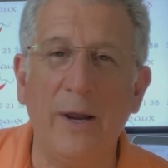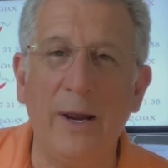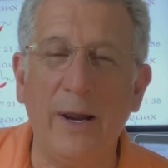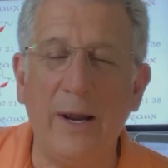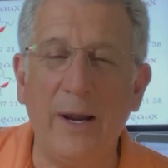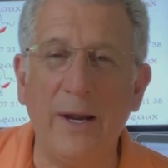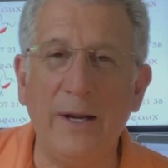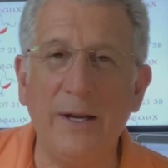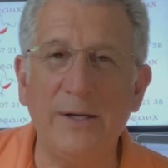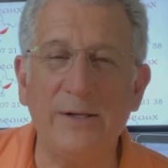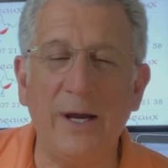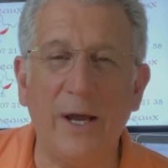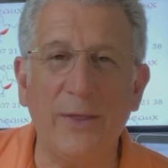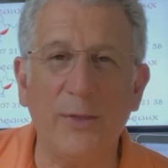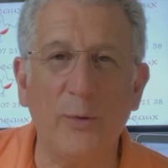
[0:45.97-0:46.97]
And he's
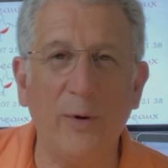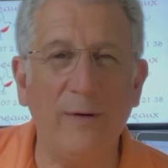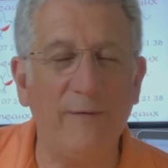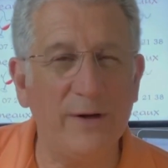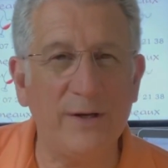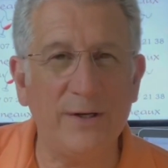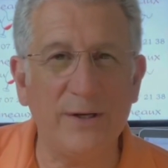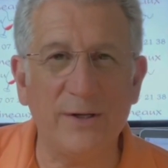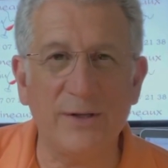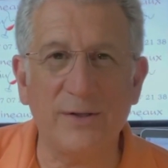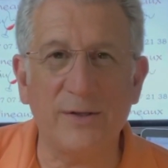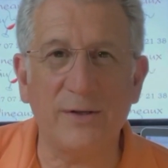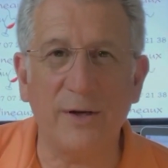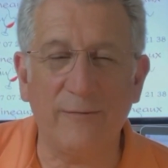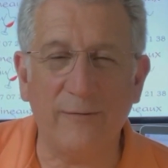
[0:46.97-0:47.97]
got 3
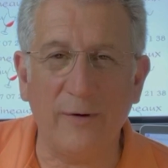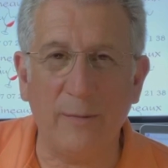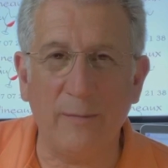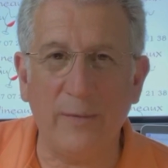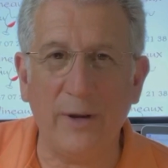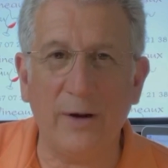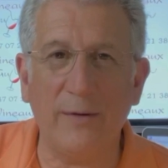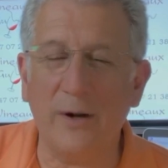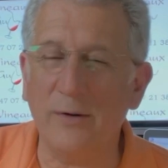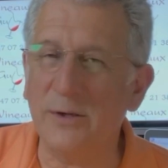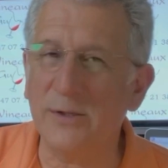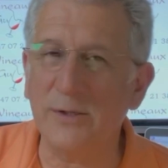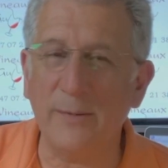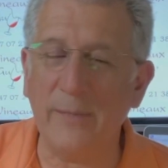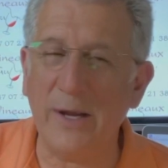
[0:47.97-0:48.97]
vintages from there that are
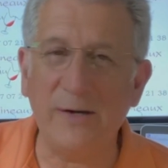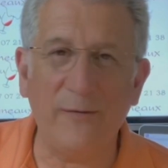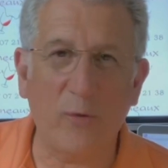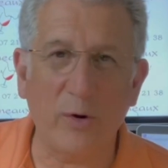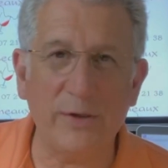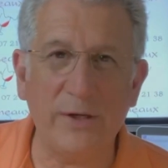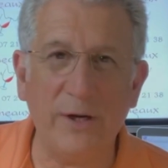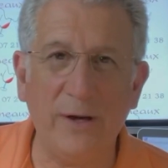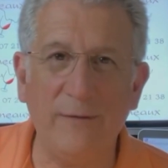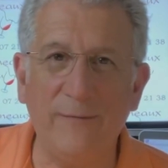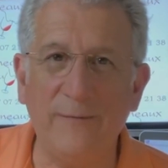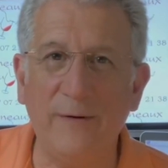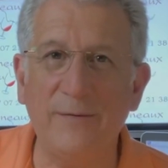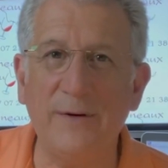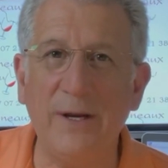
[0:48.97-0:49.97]
just amazing. 14,
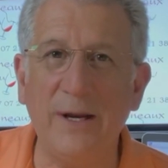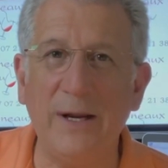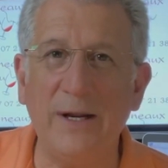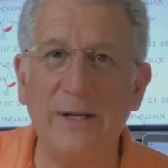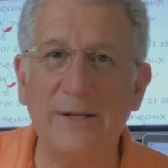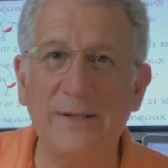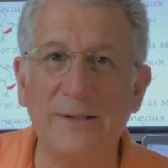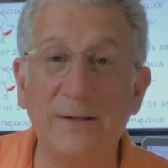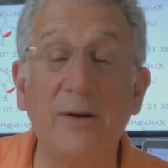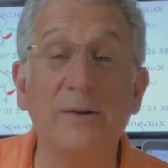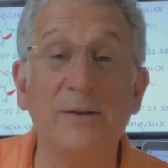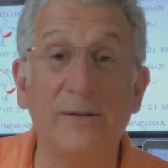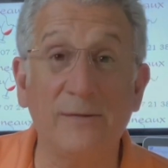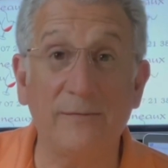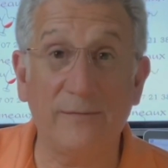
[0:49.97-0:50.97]
15, and no,
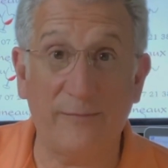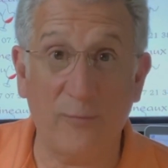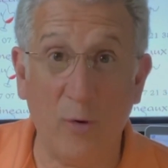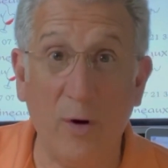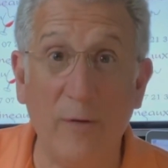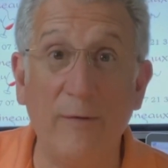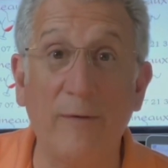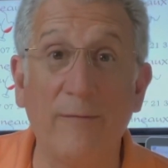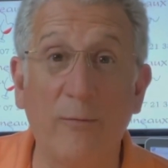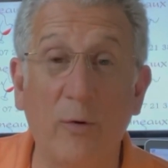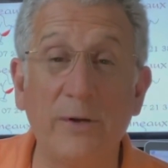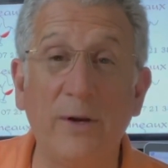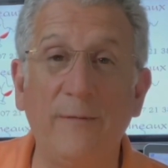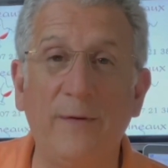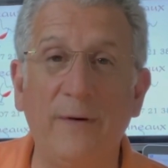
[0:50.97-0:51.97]
4 of them.
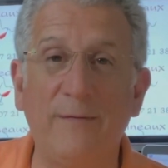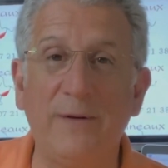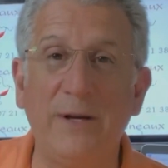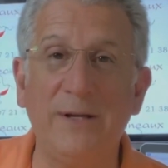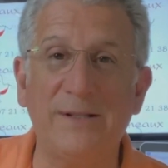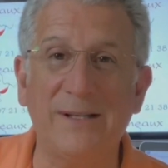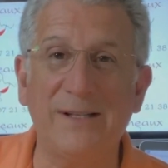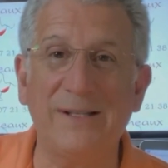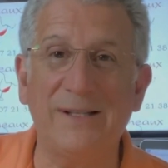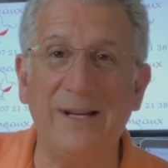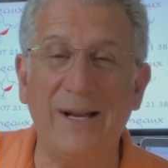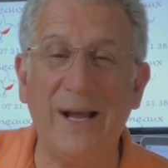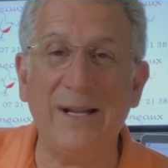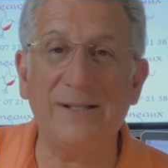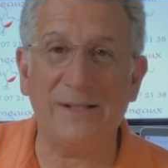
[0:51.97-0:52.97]
14, 15, 16,
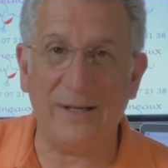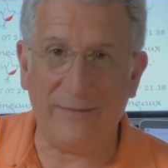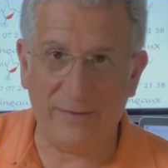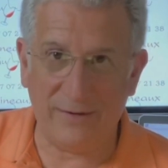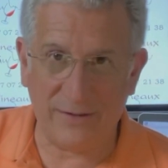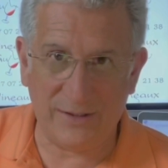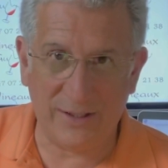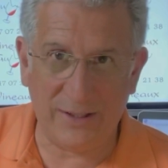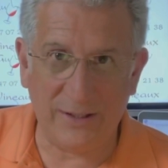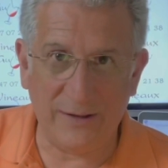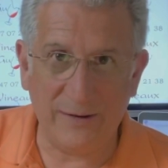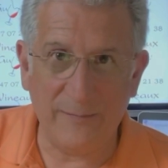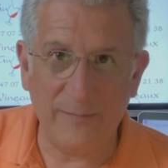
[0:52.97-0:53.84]
and 17.